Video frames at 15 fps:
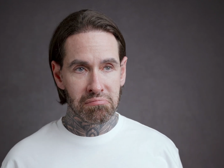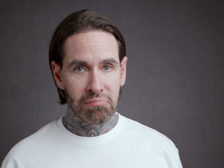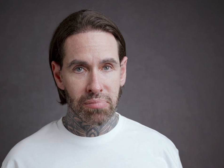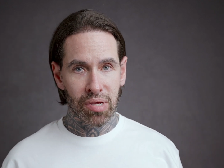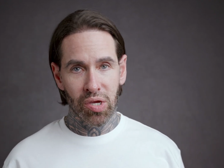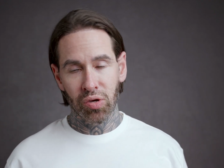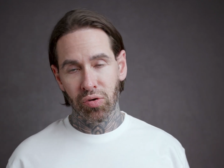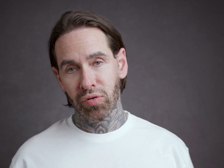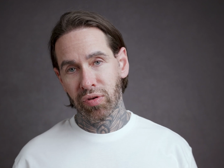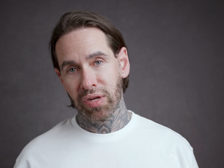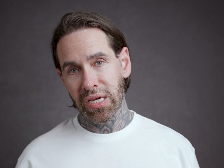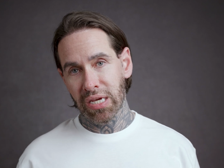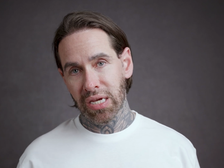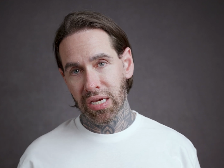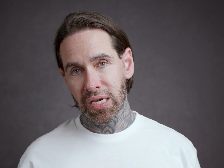bit
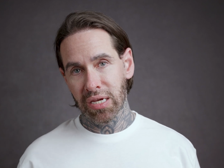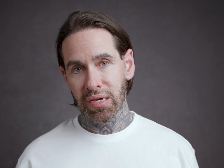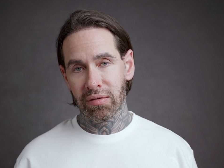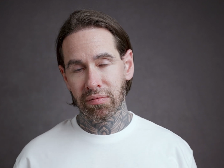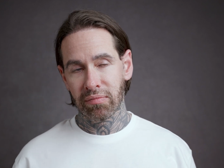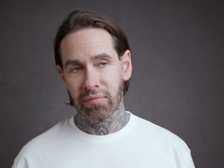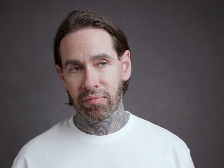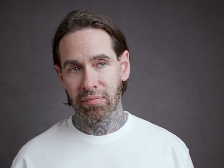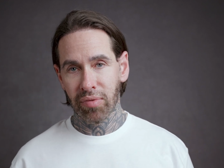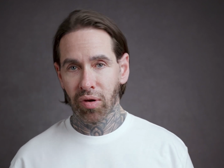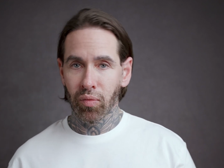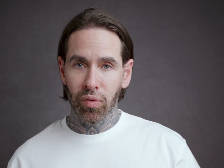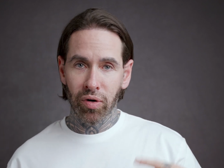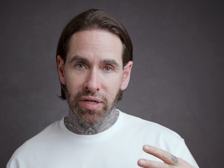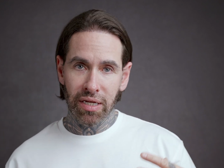oudy,
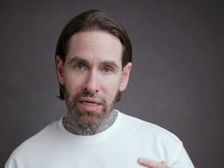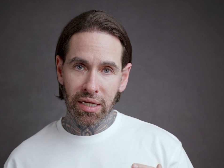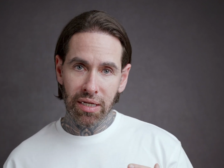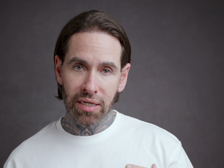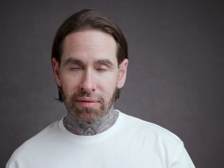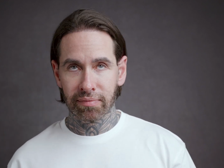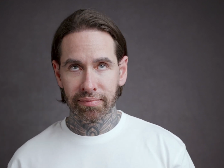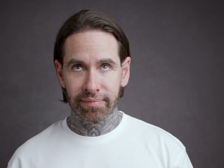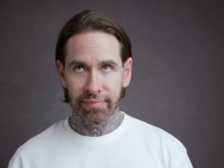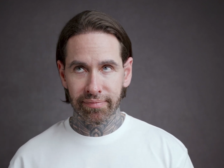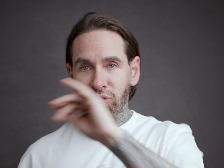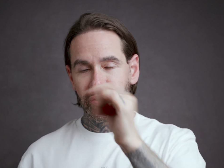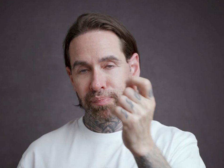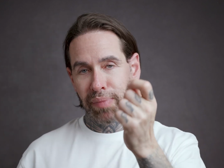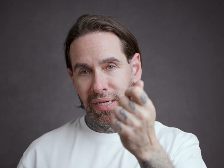bit woody,
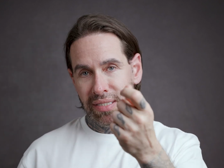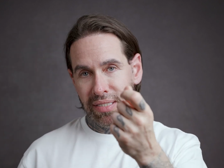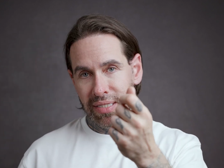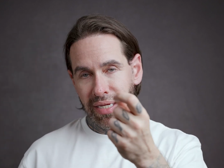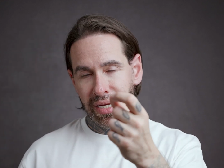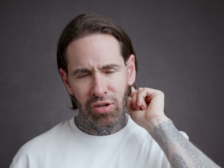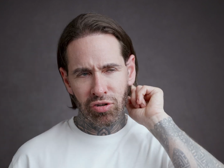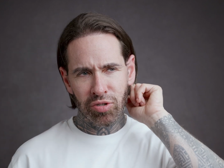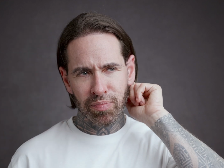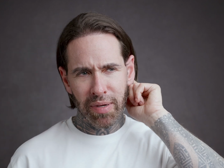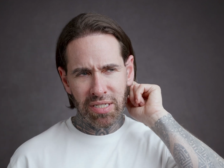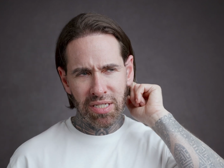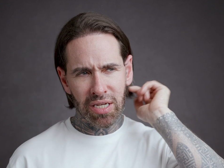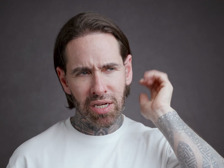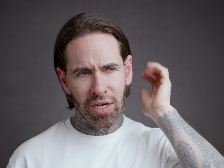spicy. Not
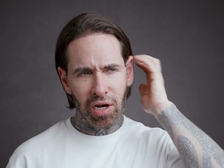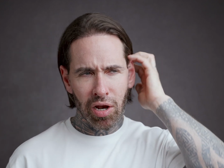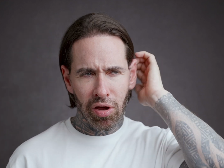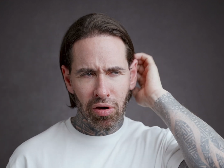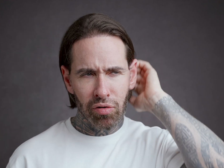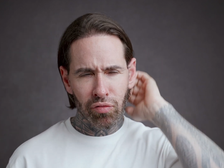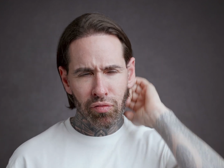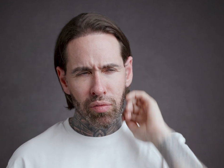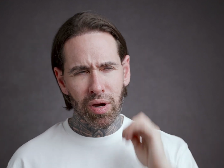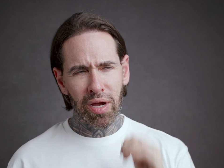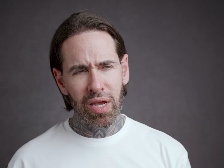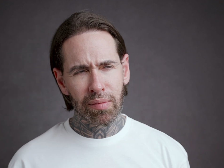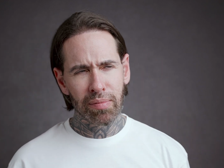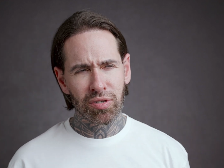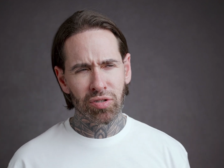spicy in a clove
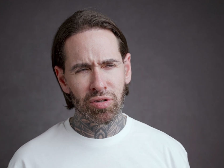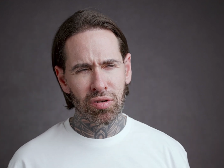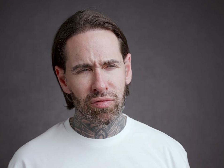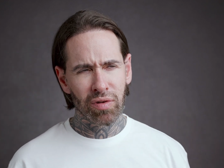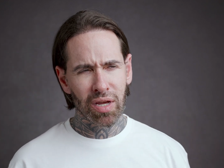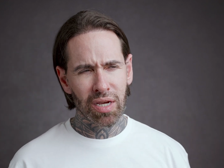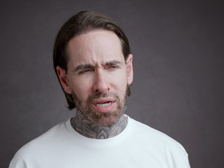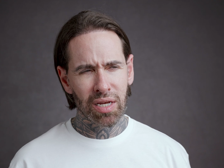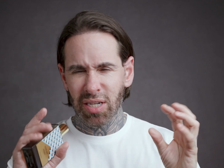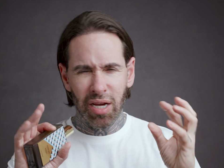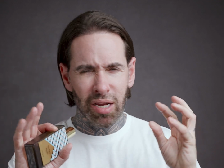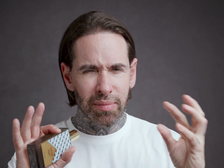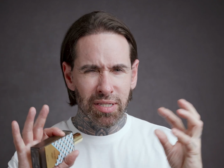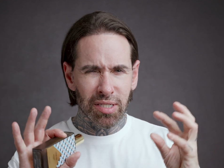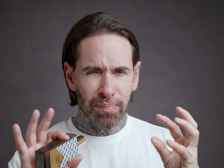way, but sort of like a
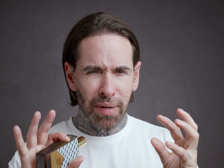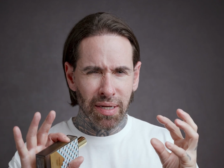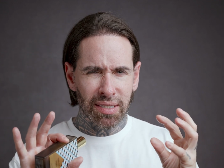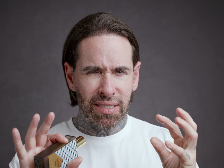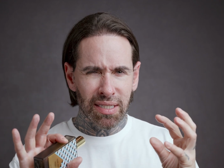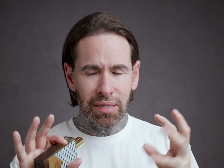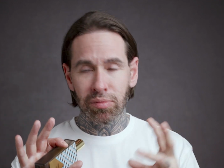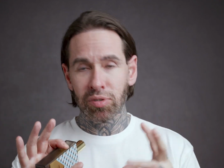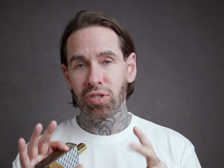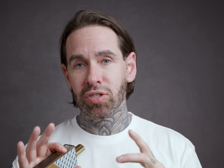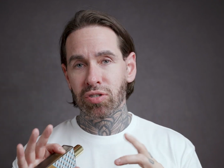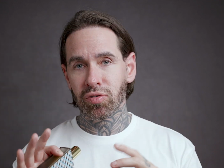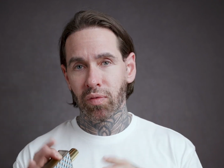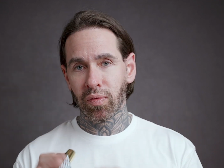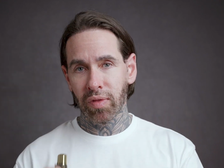tiny bit spicy, which
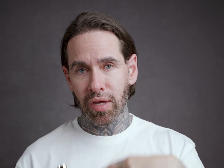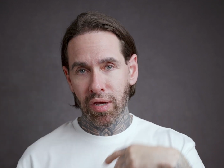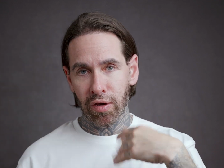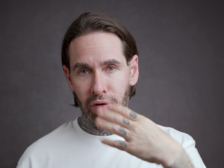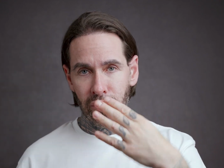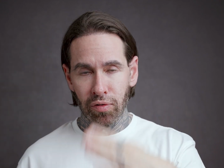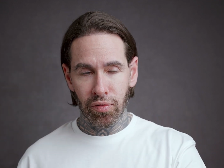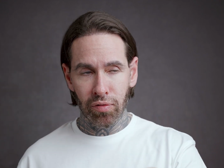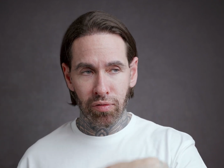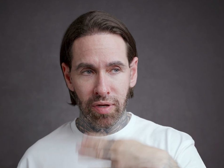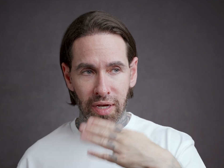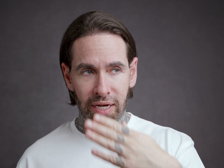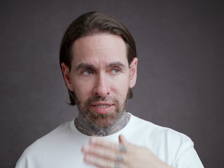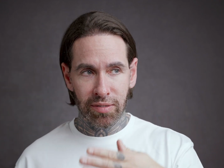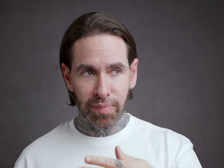is sort of the oud
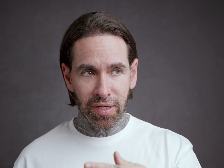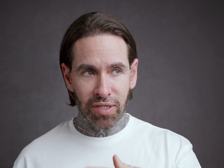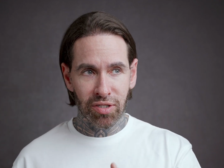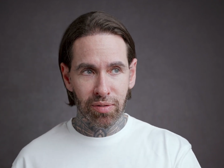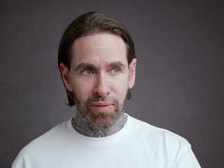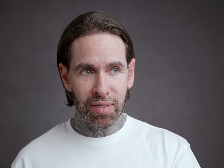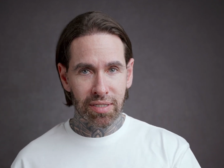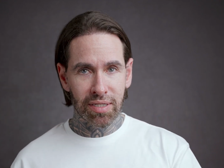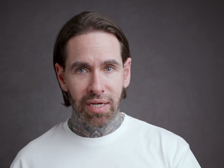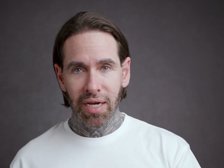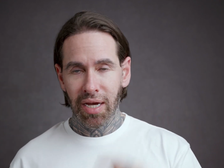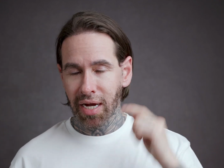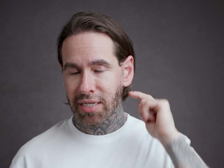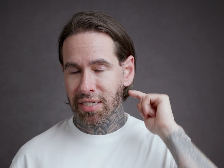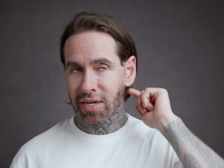aspect to it.
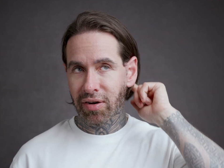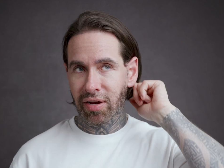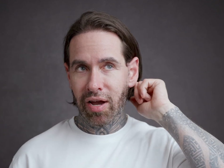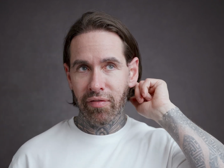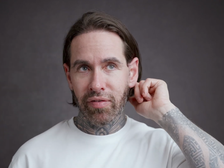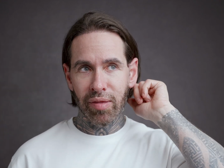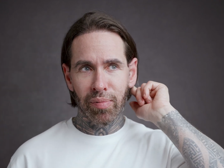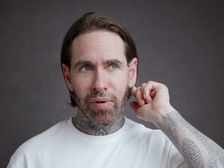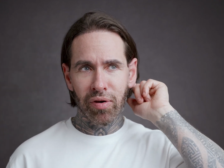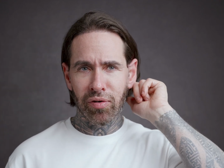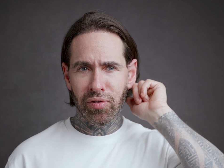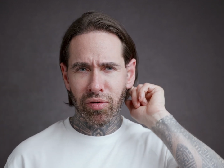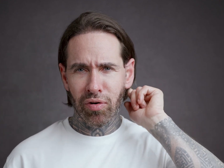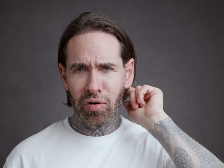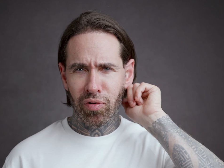I just can't get over the
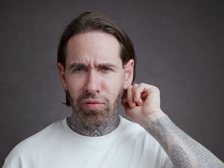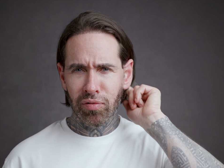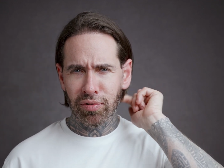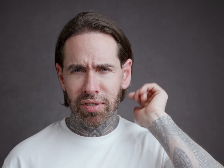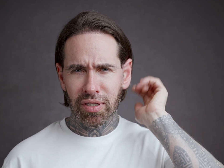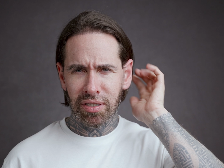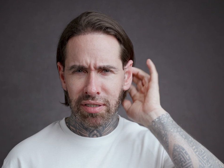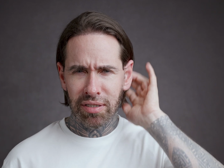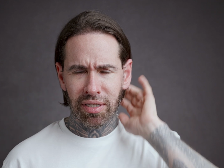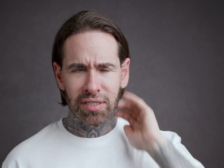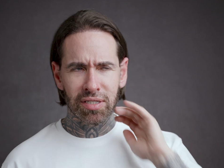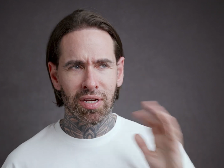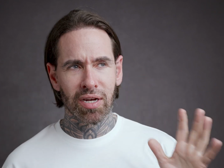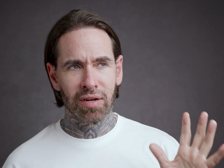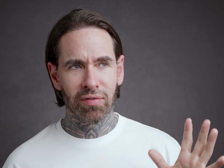Oud Accord. That's
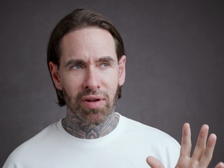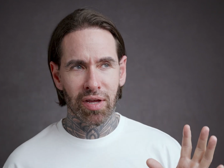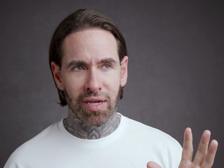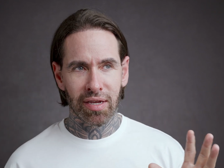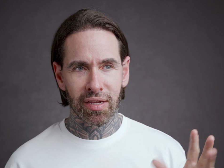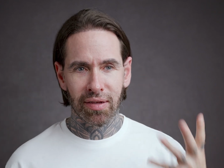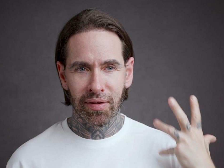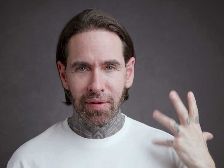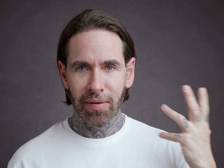kind of like